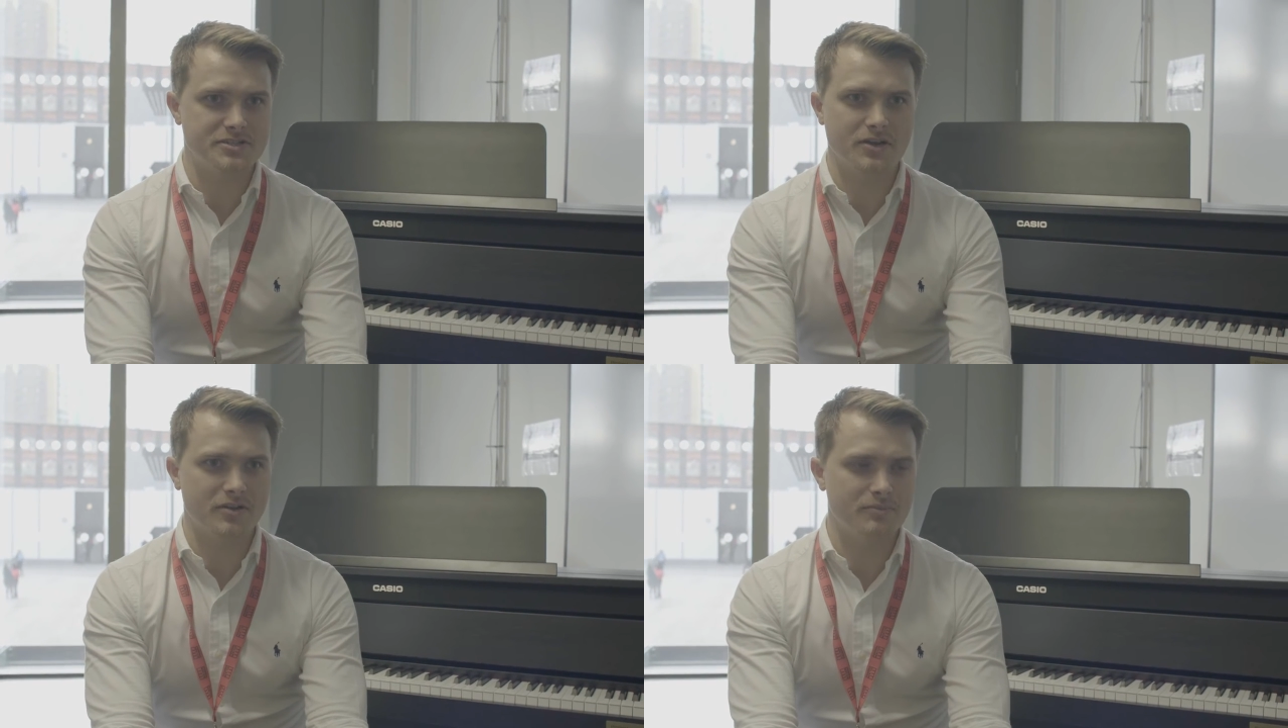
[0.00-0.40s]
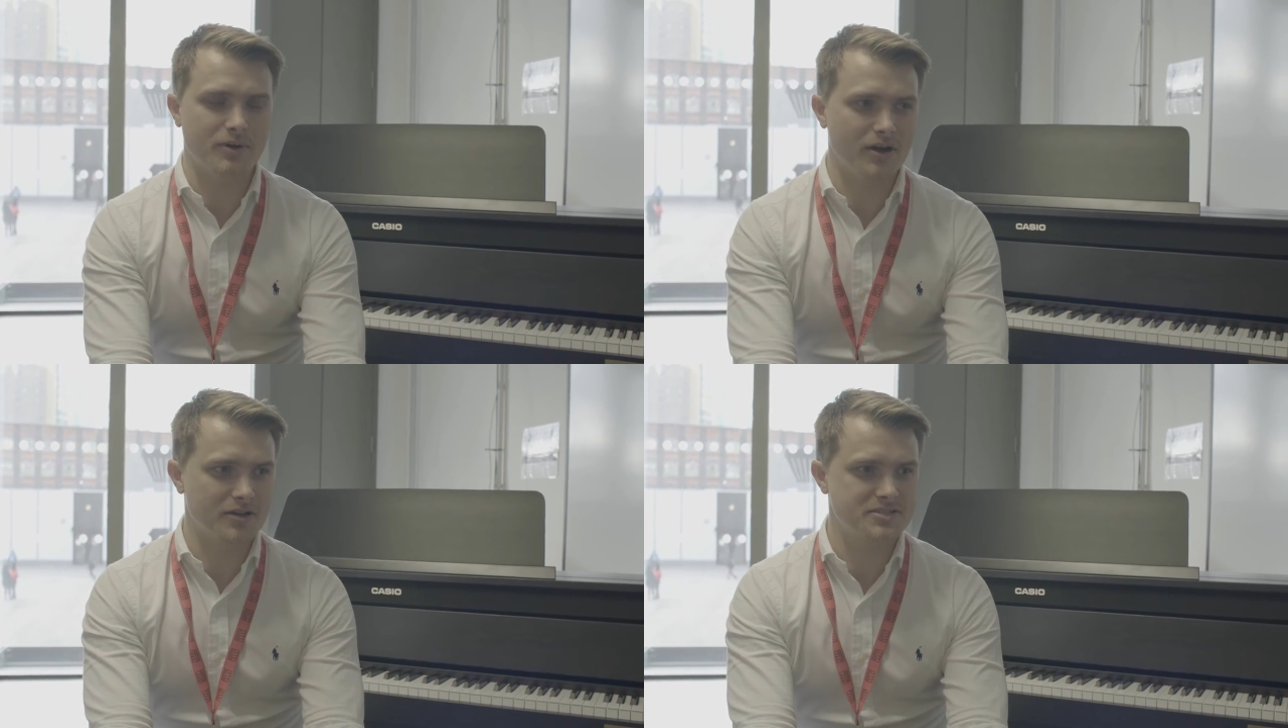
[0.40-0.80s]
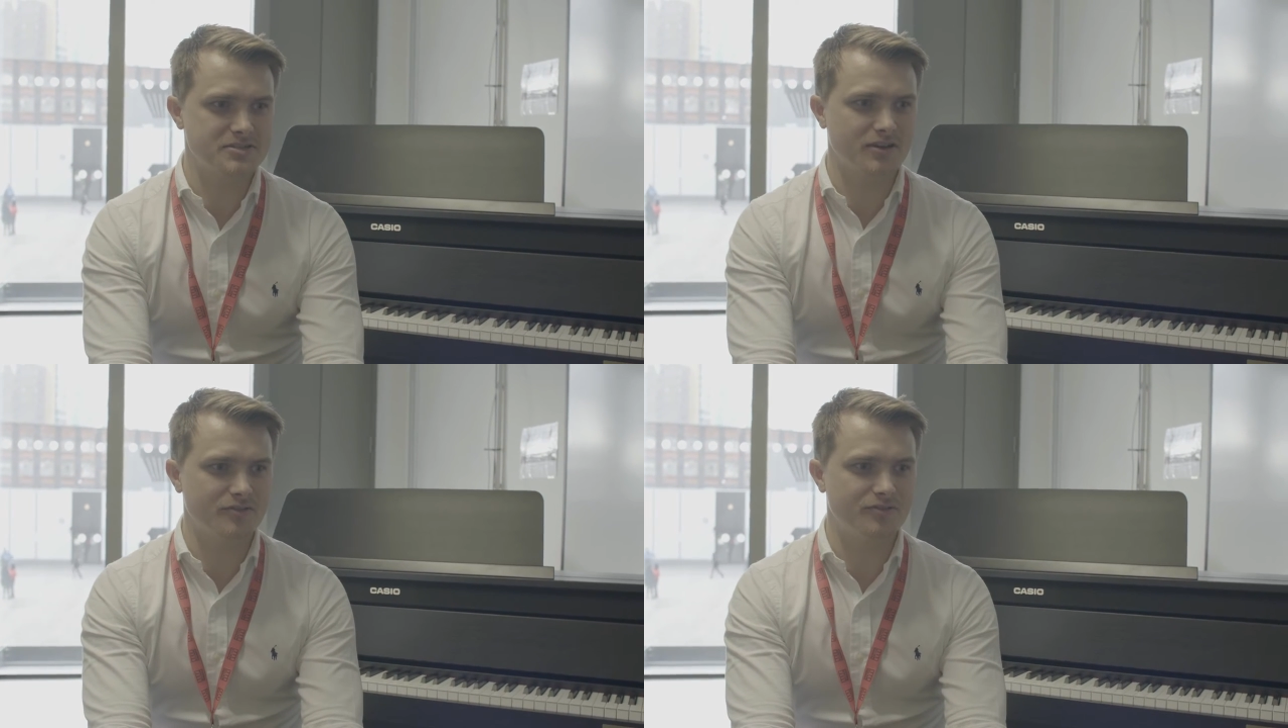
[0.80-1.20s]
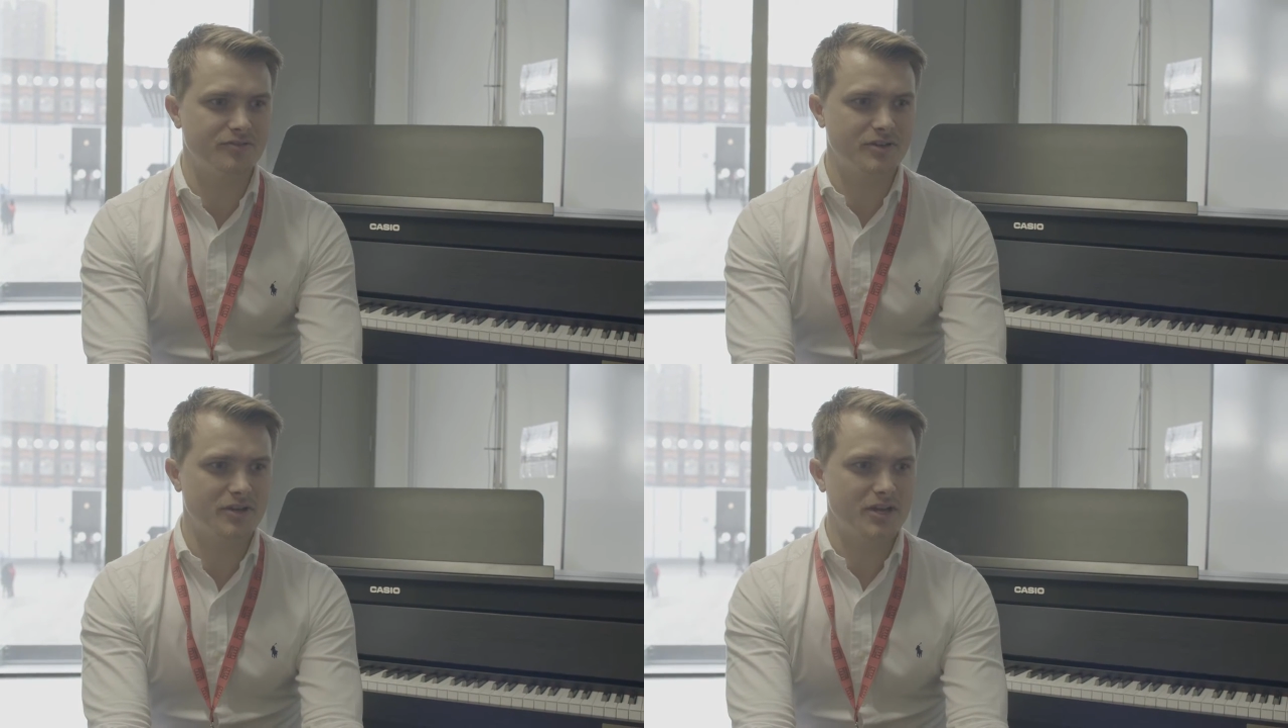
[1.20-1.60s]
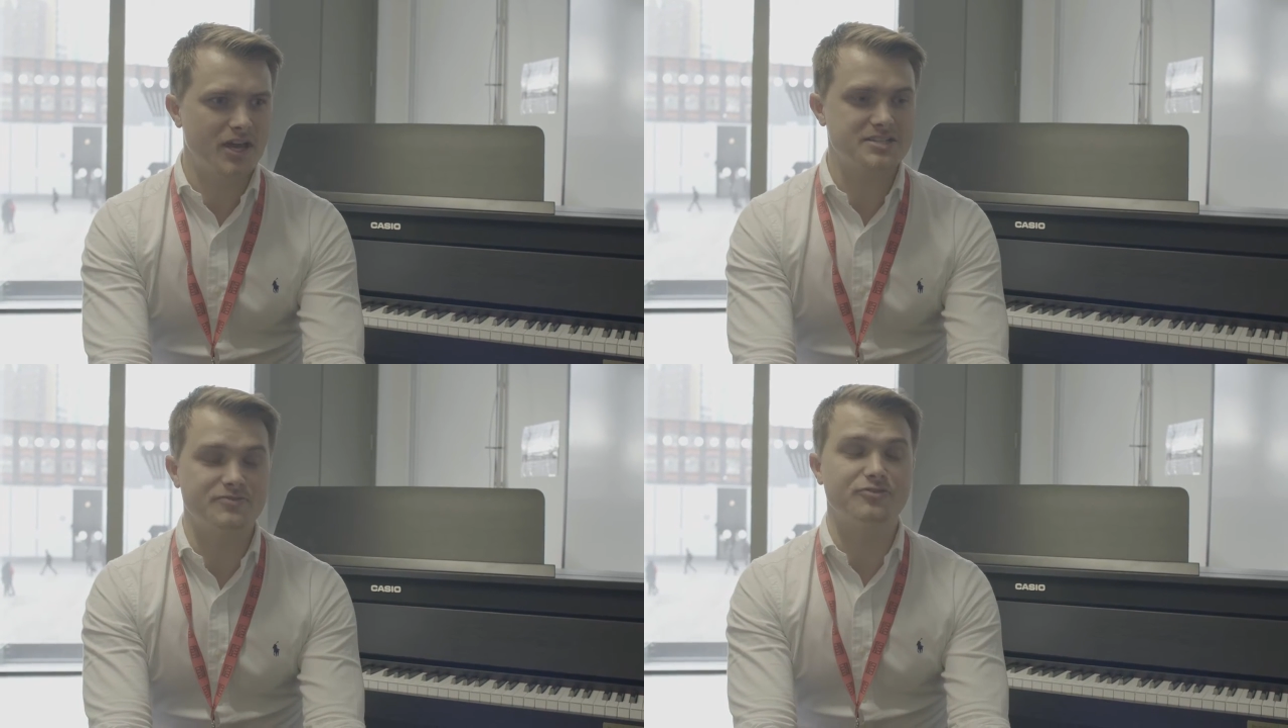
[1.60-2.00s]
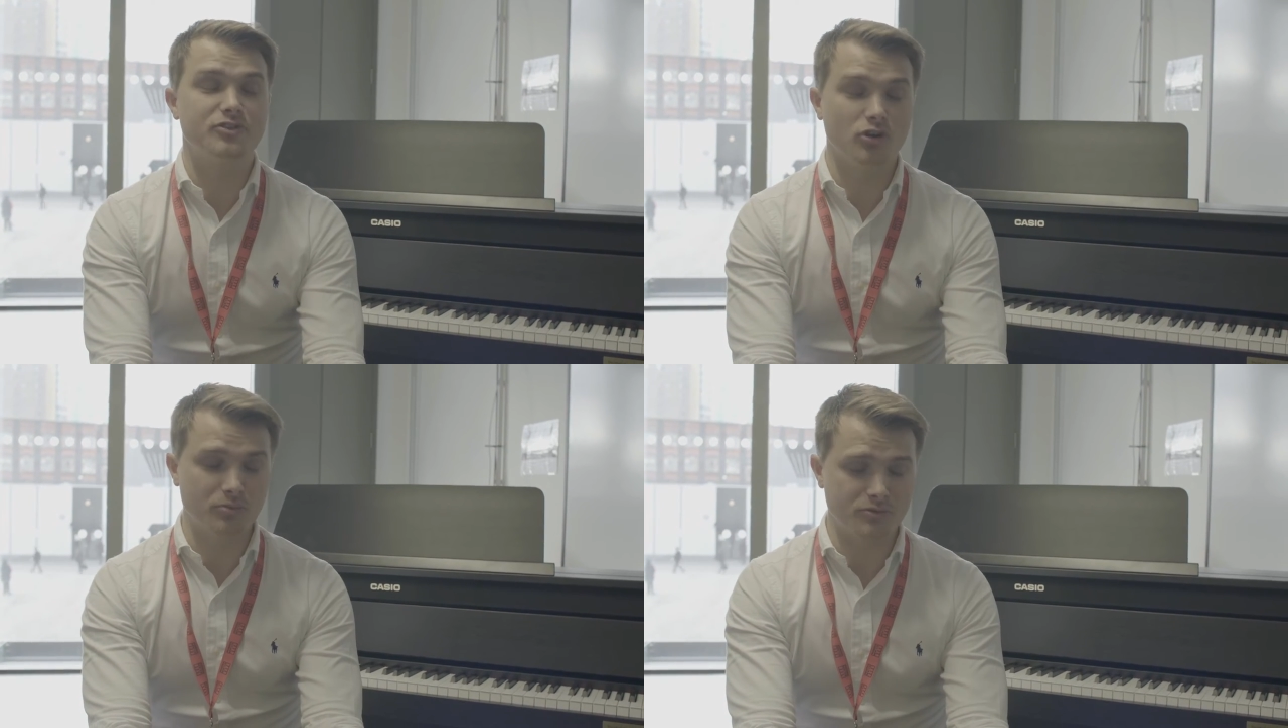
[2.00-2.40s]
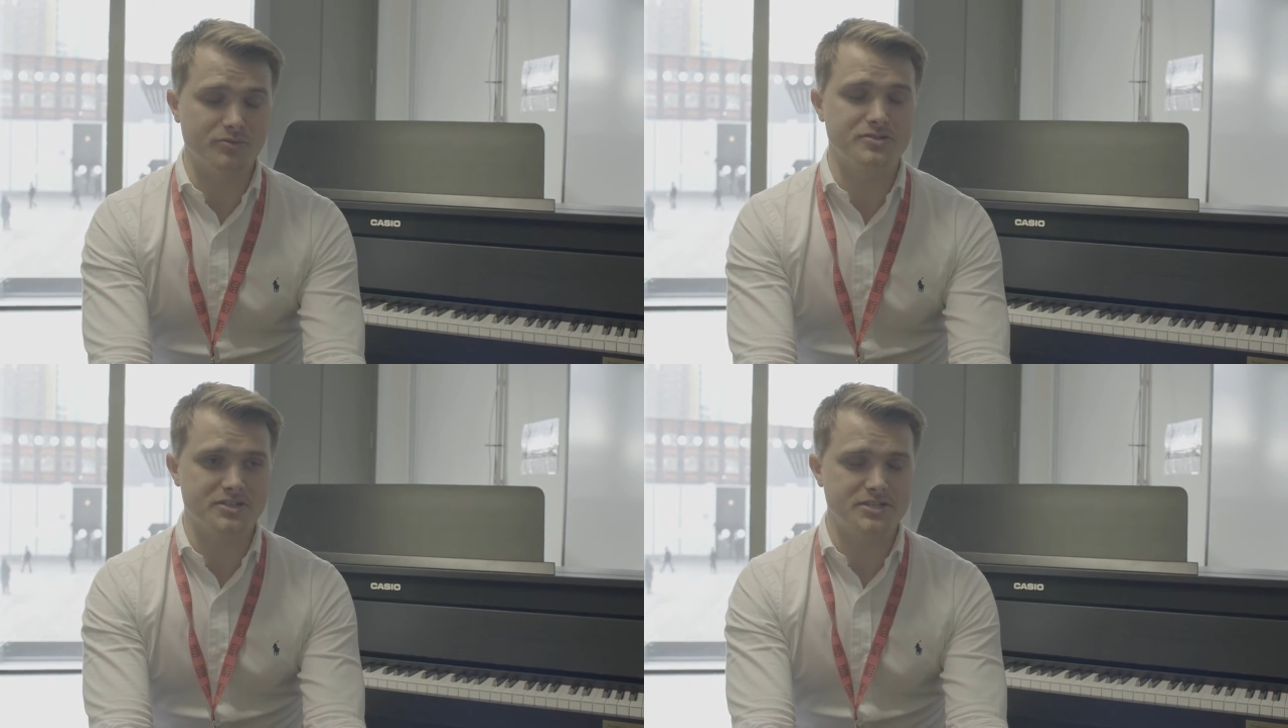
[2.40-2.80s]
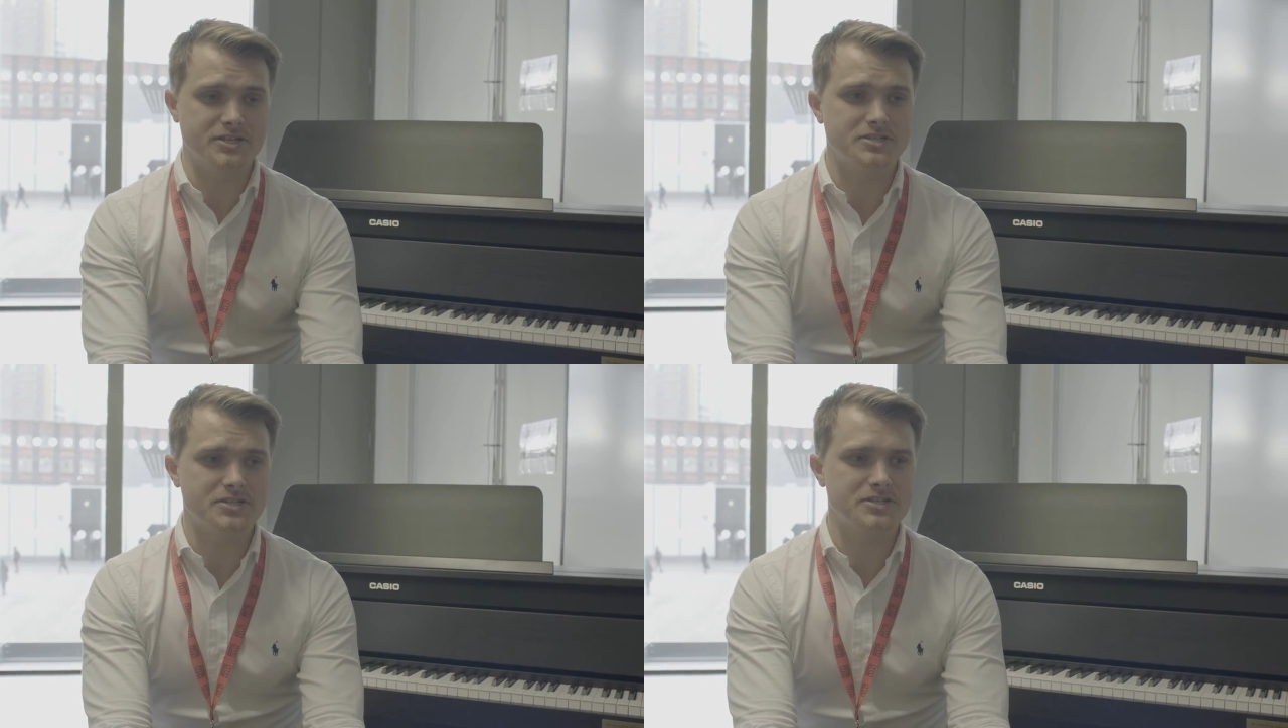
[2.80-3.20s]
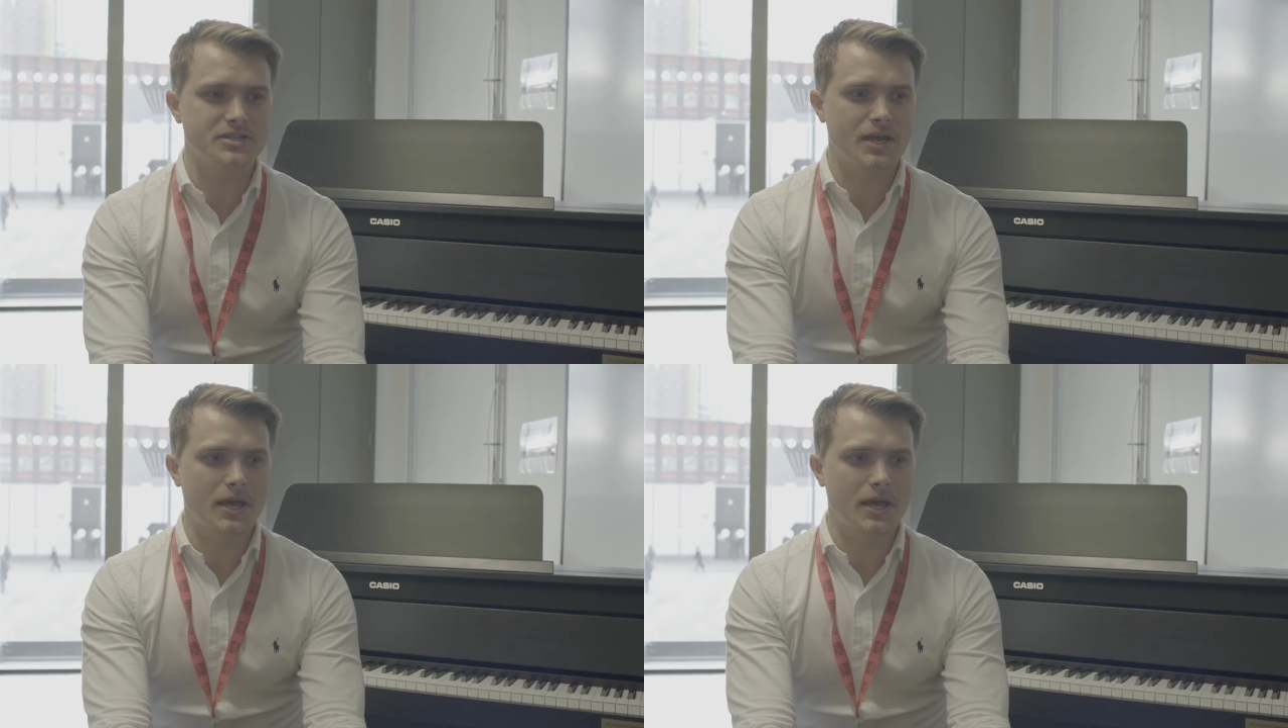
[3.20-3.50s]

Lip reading: You know, in the past I've had some phenomenal music teachers.